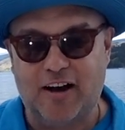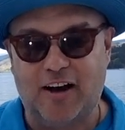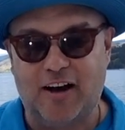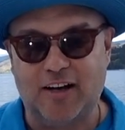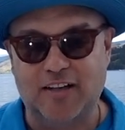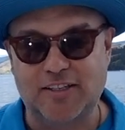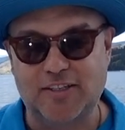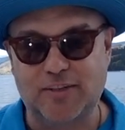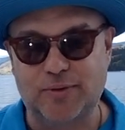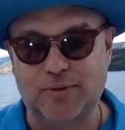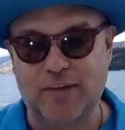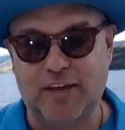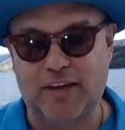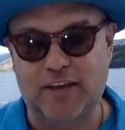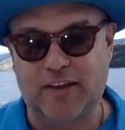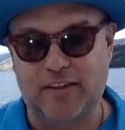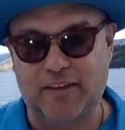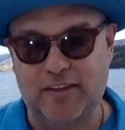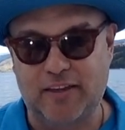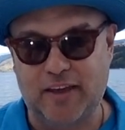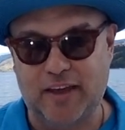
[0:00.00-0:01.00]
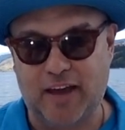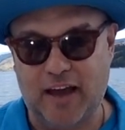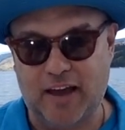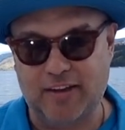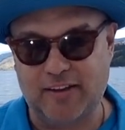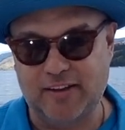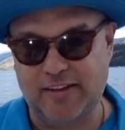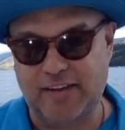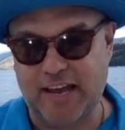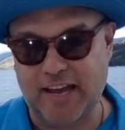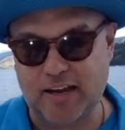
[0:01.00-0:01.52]
so they had
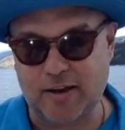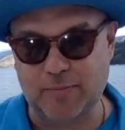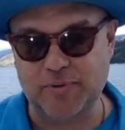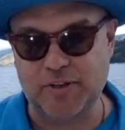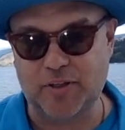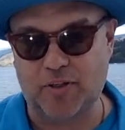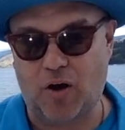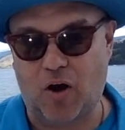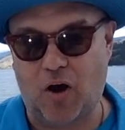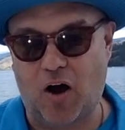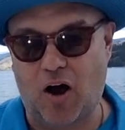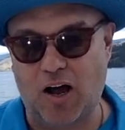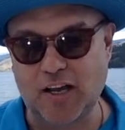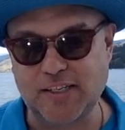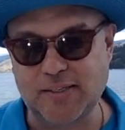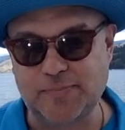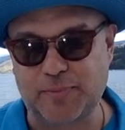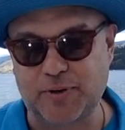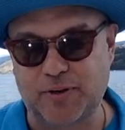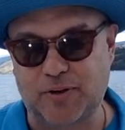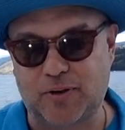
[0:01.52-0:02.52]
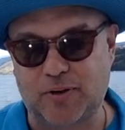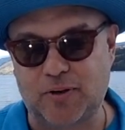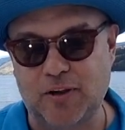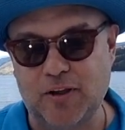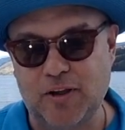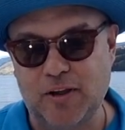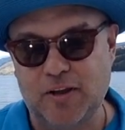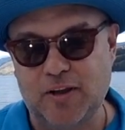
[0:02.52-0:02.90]
to take him to the hospital.